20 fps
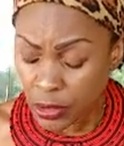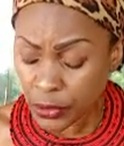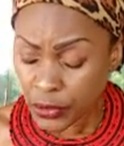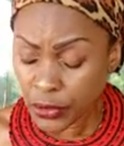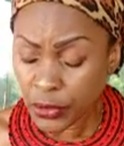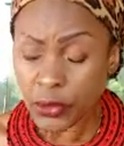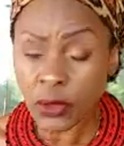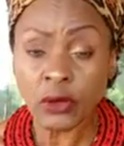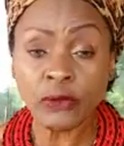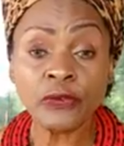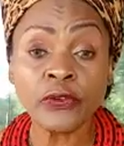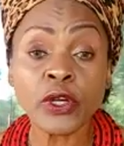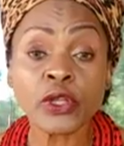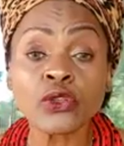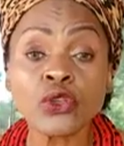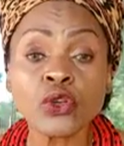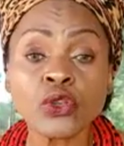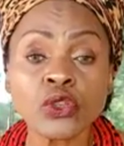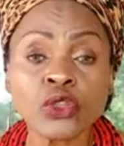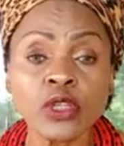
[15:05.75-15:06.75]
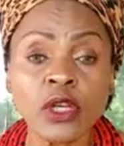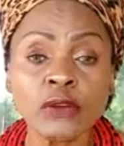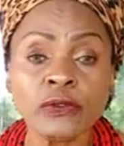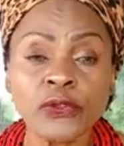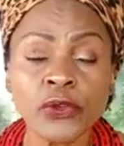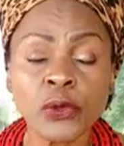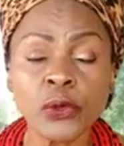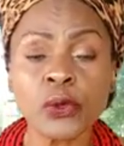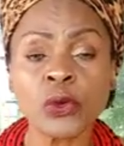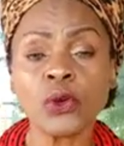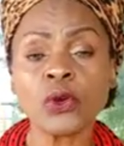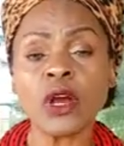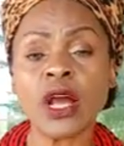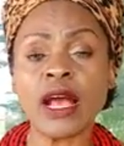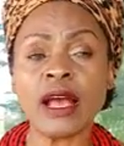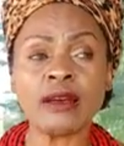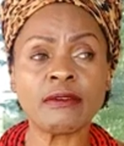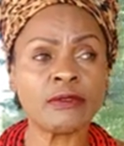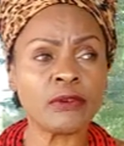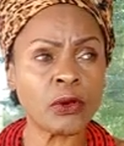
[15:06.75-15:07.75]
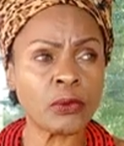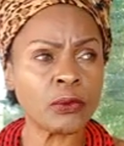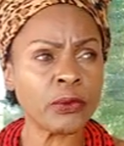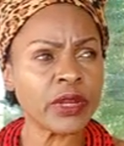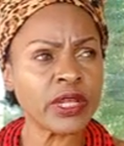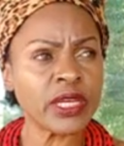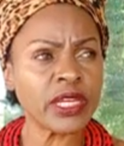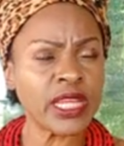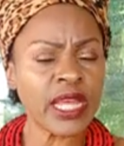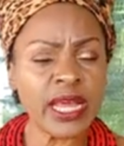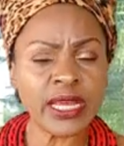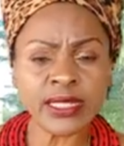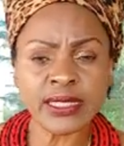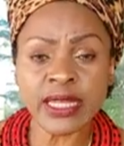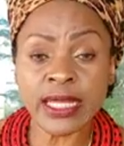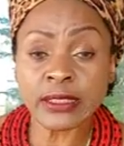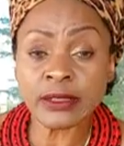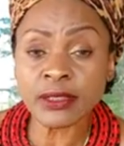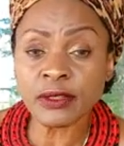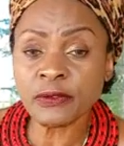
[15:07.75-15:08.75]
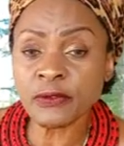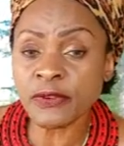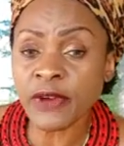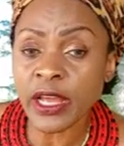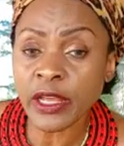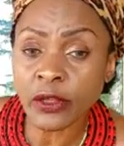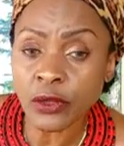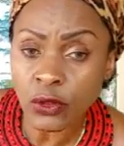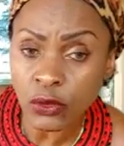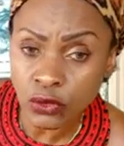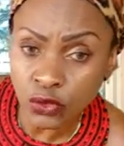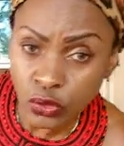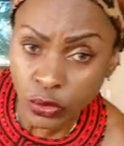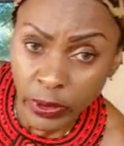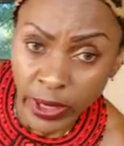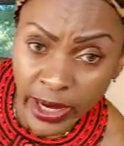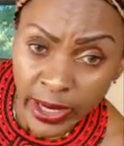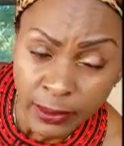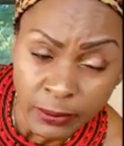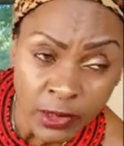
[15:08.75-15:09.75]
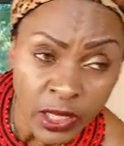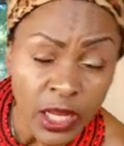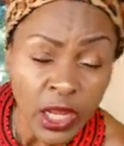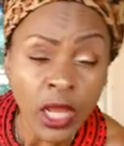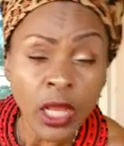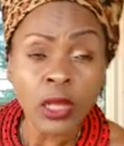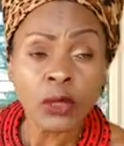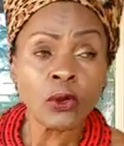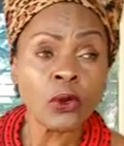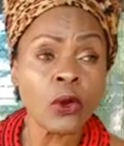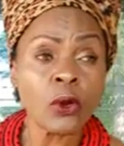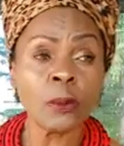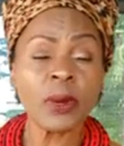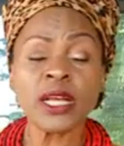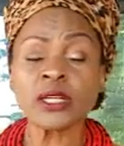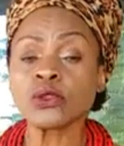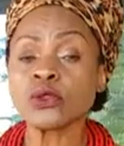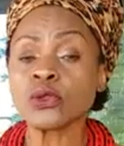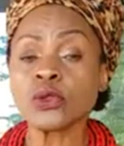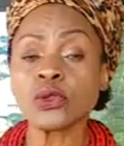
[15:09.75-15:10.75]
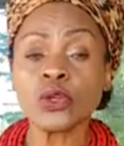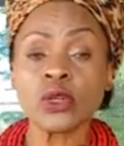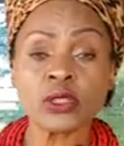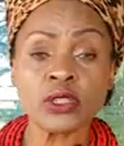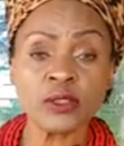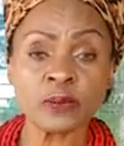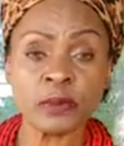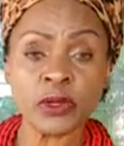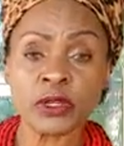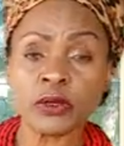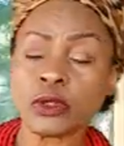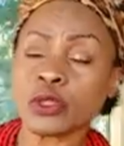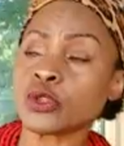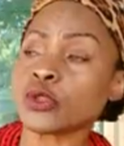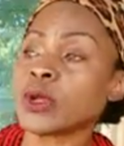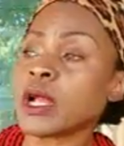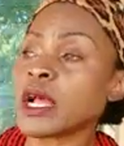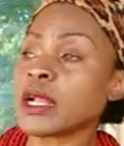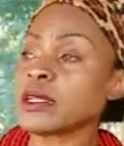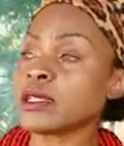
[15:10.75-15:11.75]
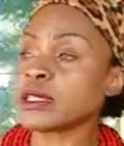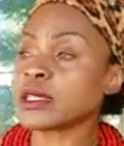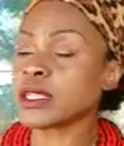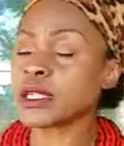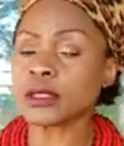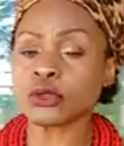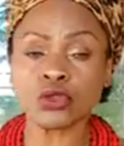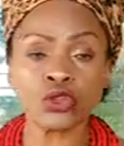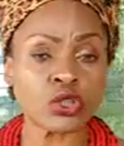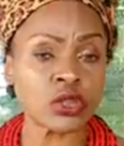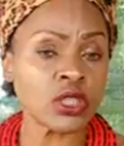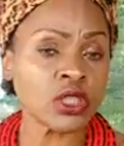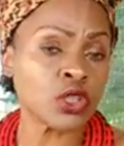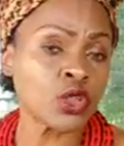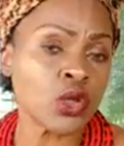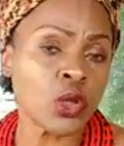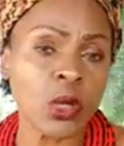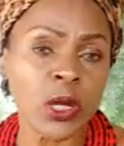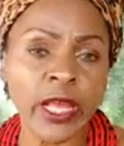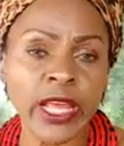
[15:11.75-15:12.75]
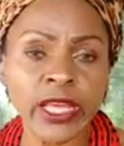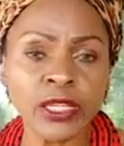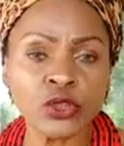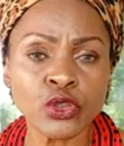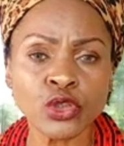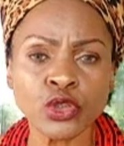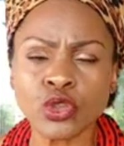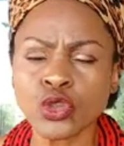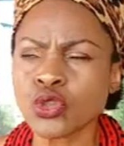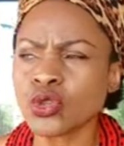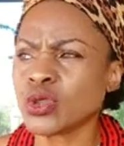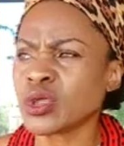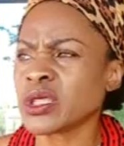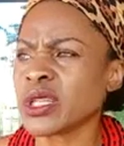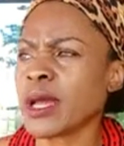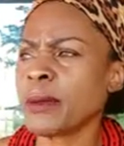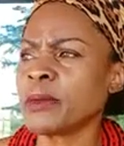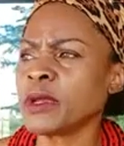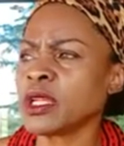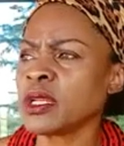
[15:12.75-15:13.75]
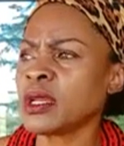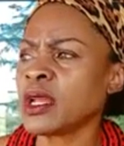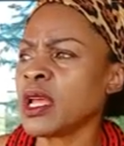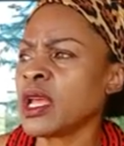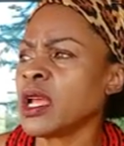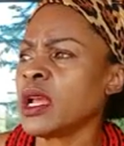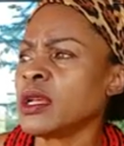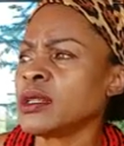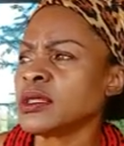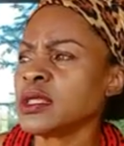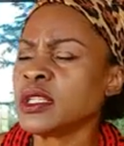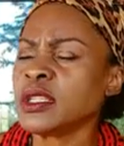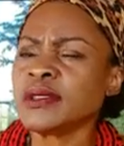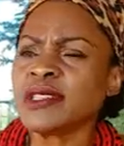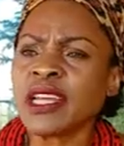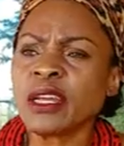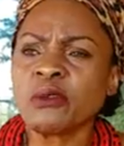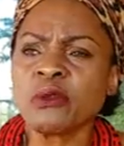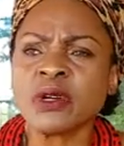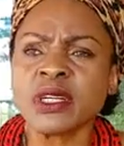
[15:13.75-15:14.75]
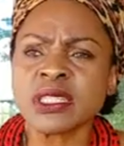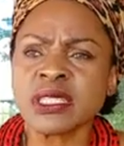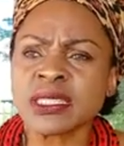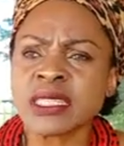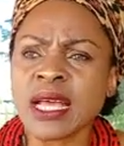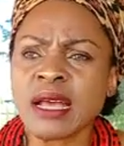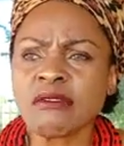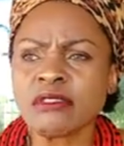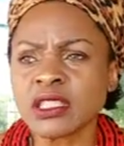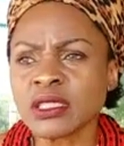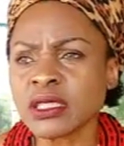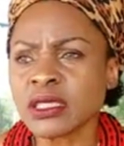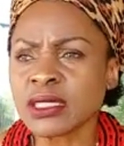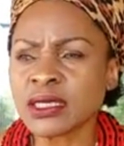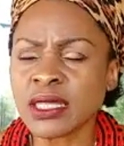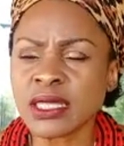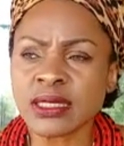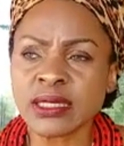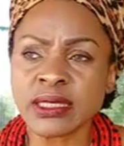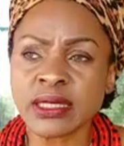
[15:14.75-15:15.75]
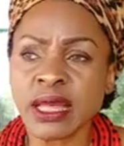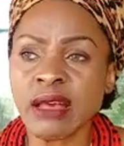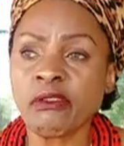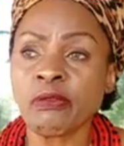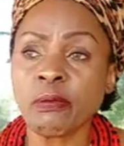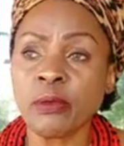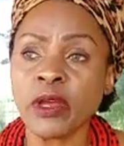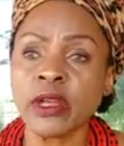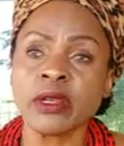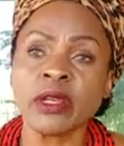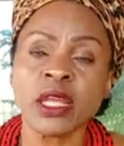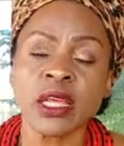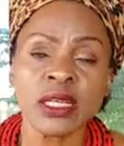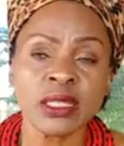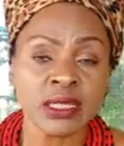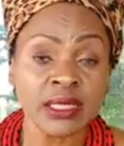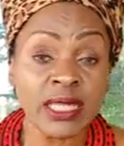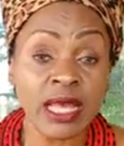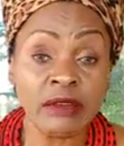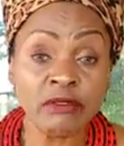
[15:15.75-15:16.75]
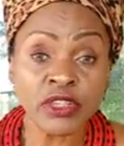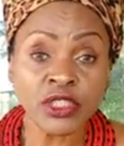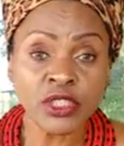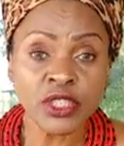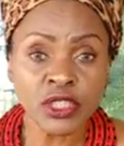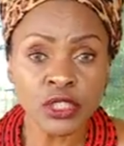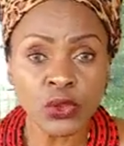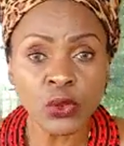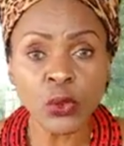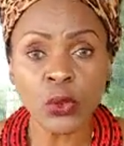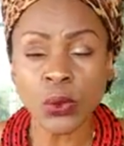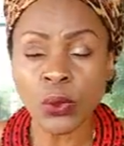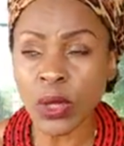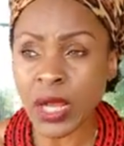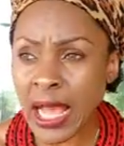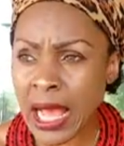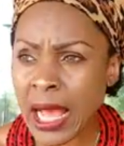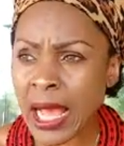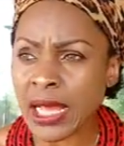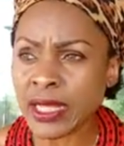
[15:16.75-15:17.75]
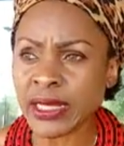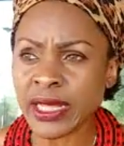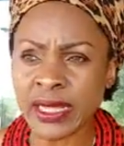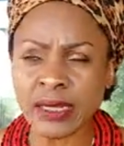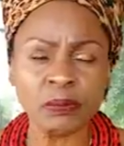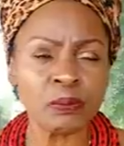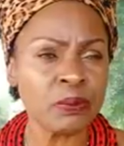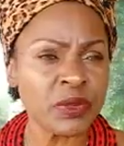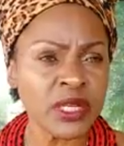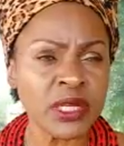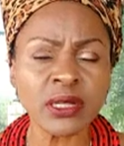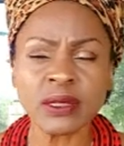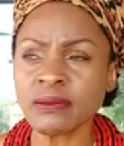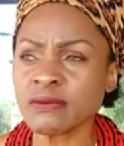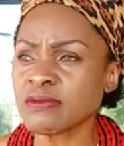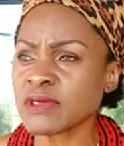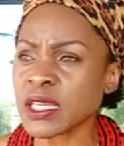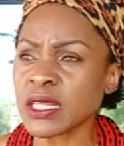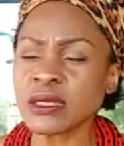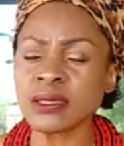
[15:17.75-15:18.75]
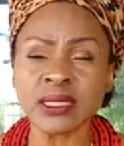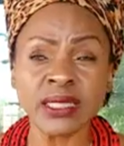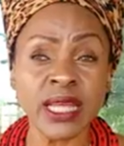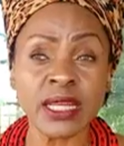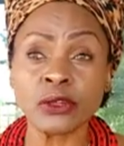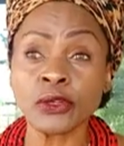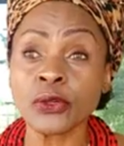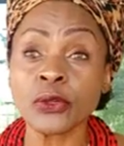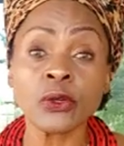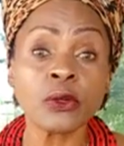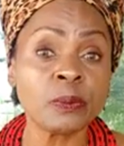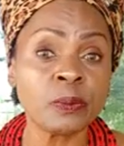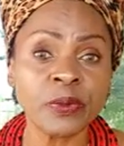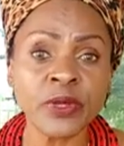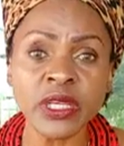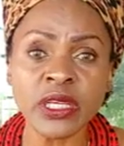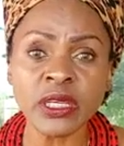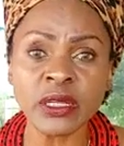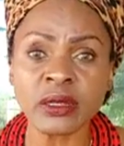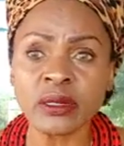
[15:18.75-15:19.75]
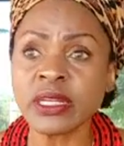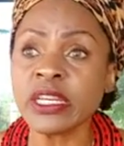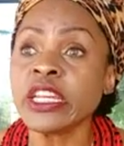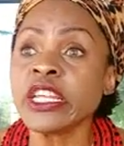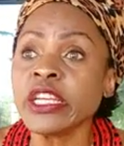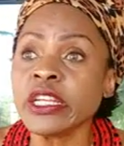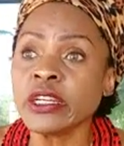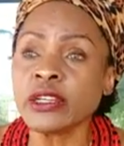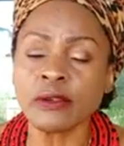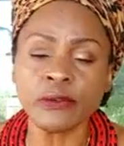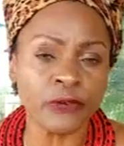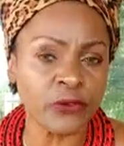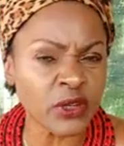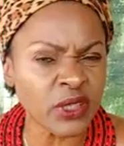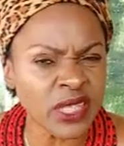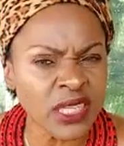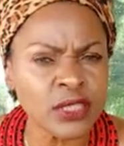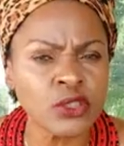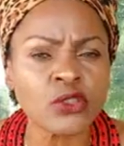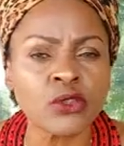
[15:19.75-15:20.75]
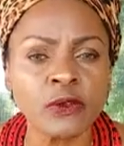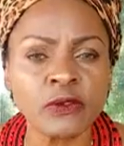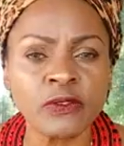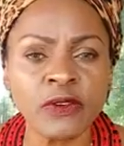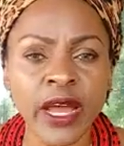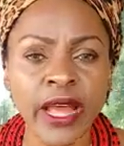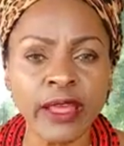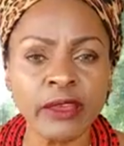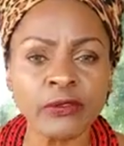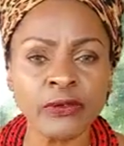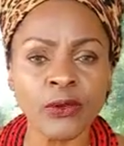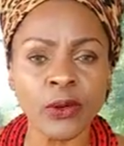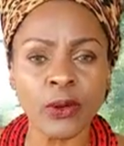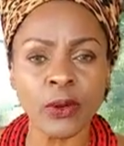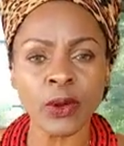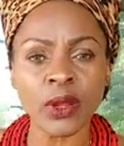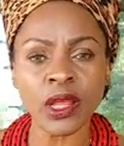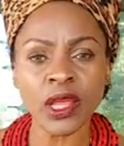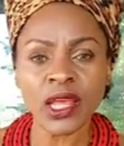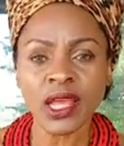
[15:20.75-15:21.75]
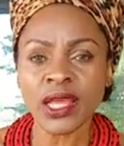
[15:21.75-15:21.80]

You know, for those of you who have already identified your tribe, go back to your spirituality, trust your ancestors. I mean, they were savages and stuff, but savages who had and built things that Europeans needed for their survival.